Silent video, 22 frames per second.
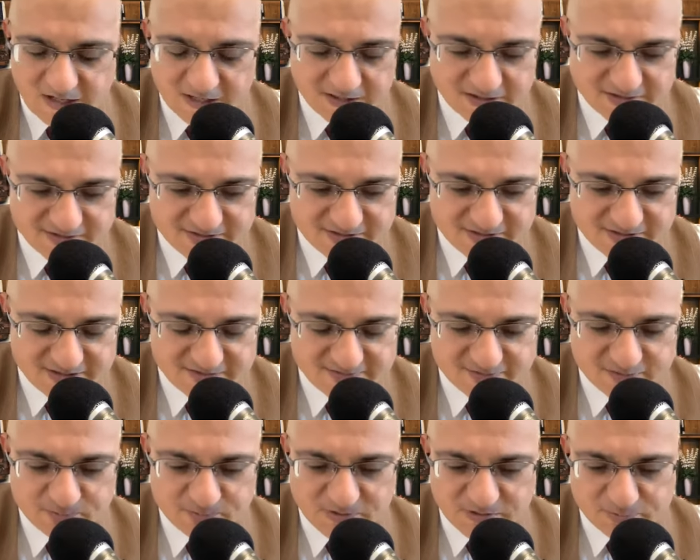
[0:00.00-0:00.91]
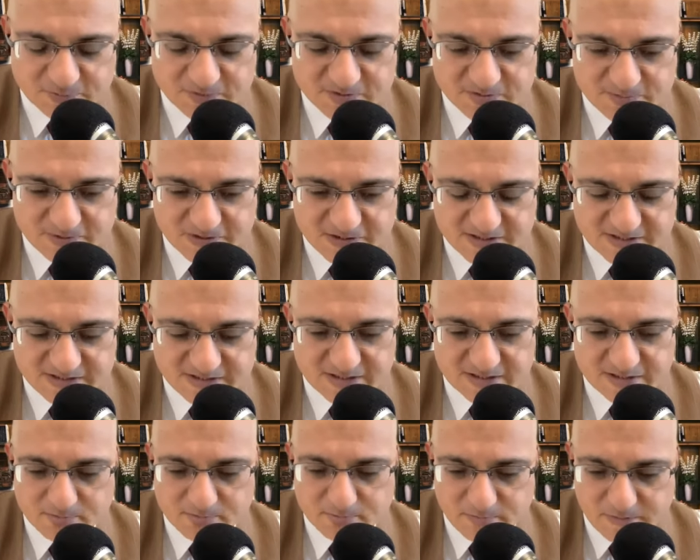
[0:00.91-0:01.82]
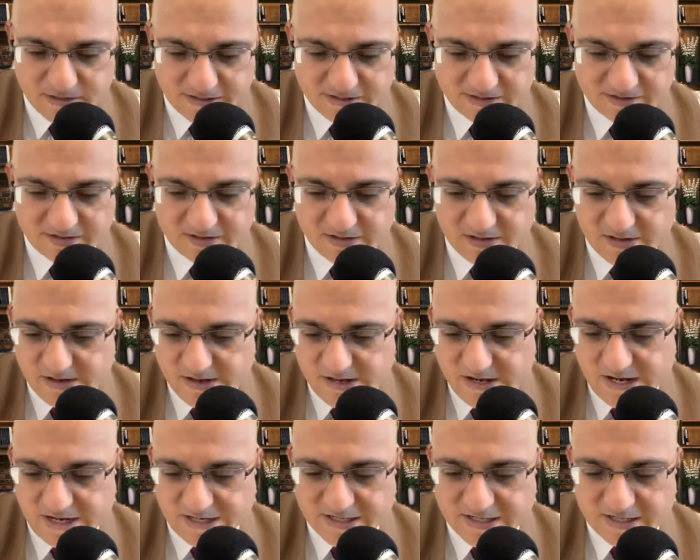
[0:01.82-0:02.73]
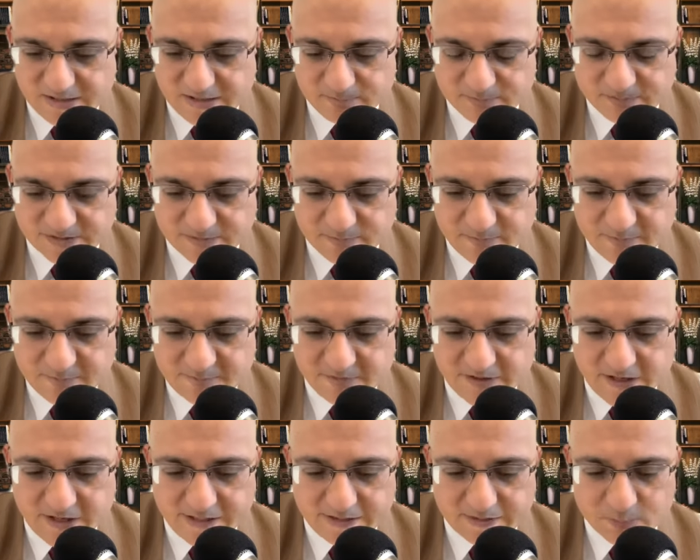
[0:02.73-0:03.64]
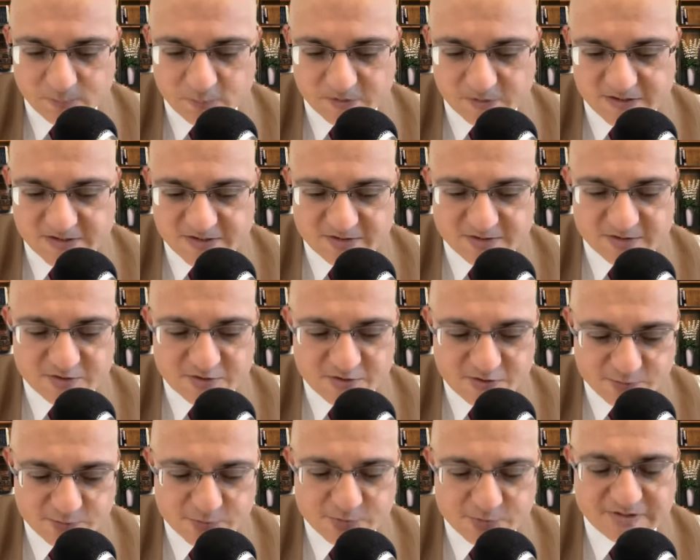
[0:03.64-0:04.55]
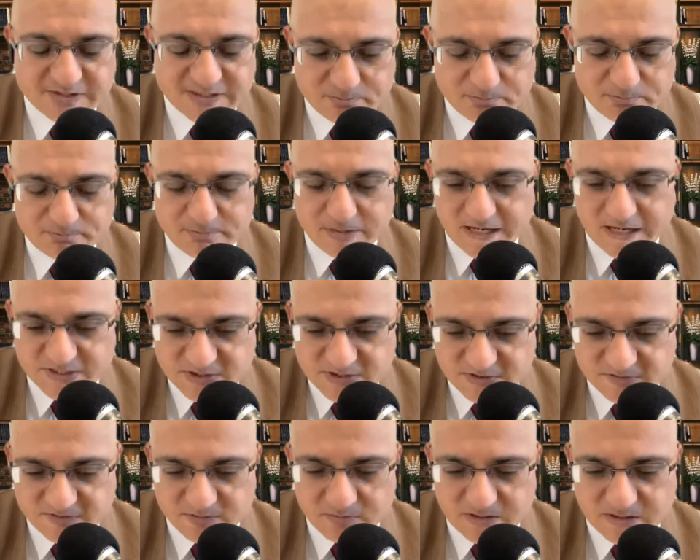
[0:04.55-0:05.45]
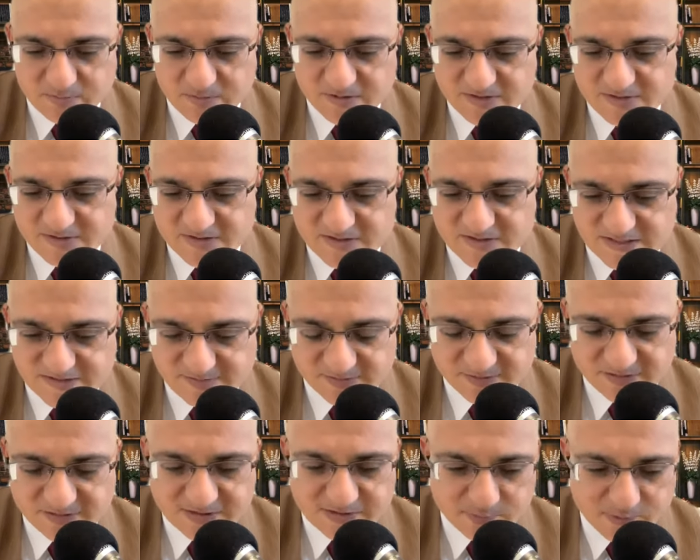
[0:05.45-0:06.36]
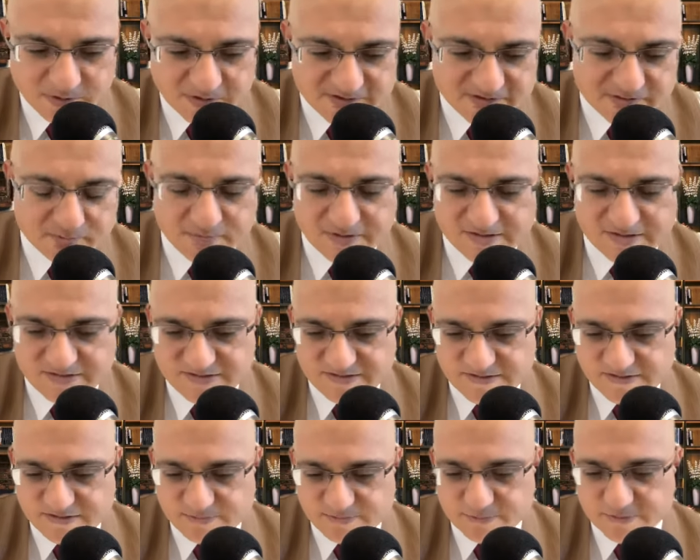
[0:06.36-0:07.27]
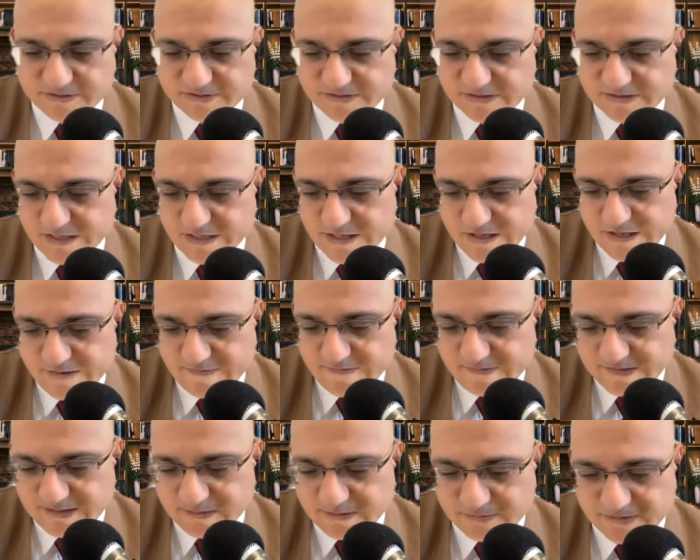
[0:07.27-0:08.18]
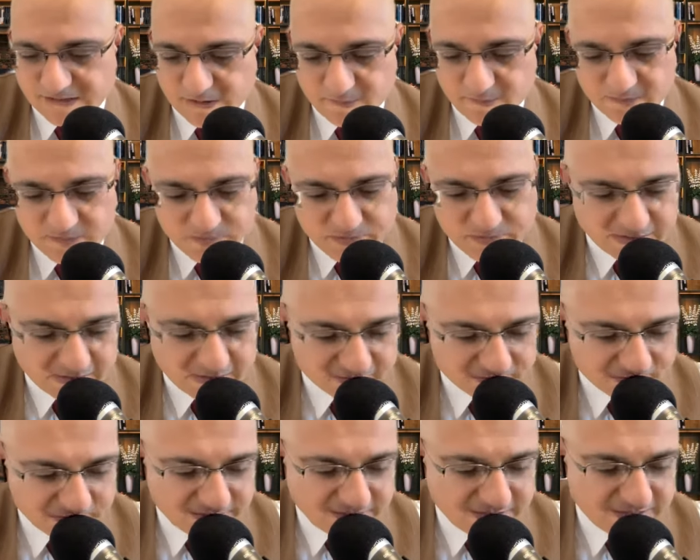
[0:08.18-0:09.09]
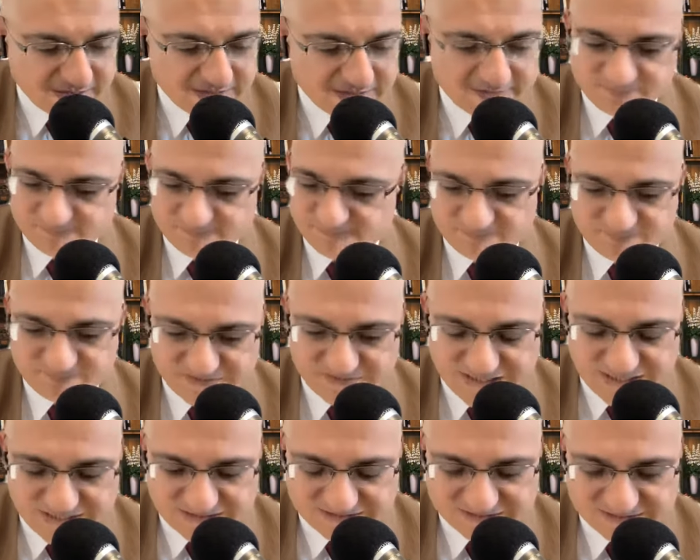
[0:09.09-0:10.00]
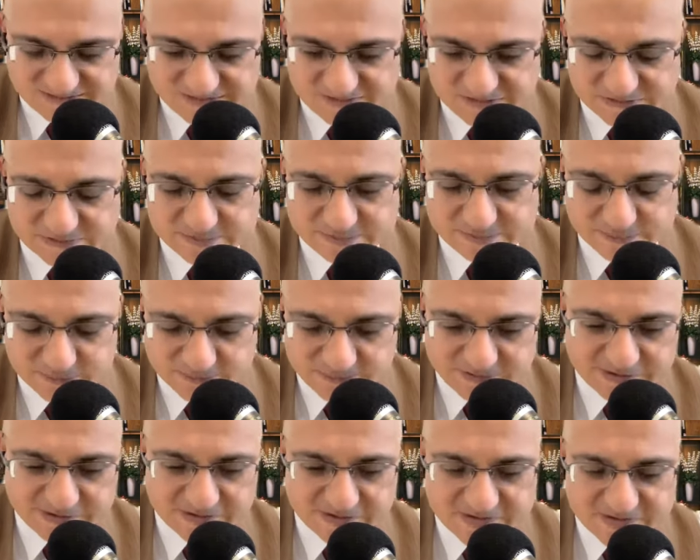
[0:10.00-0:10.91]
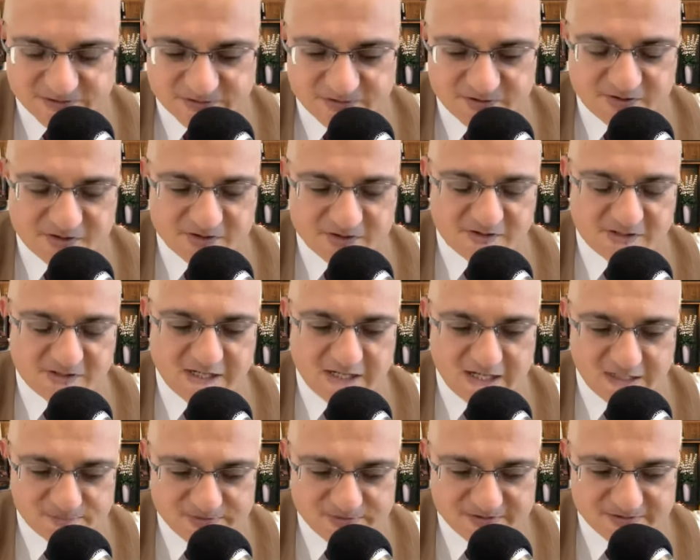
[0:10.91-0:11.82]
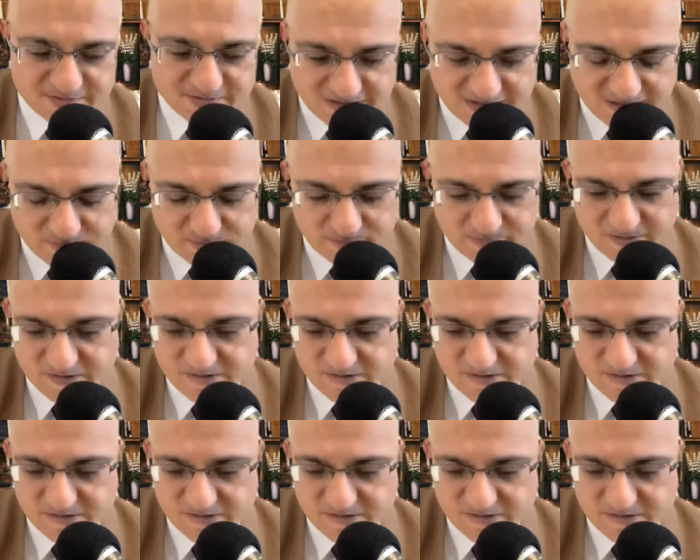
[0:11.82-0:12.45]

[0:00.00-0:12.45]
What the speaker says: successful people, especially men, and help them find what is the true deep passion. They may be successful in their careers and businesses, but deep down they may not be that fulfilled. So she helps them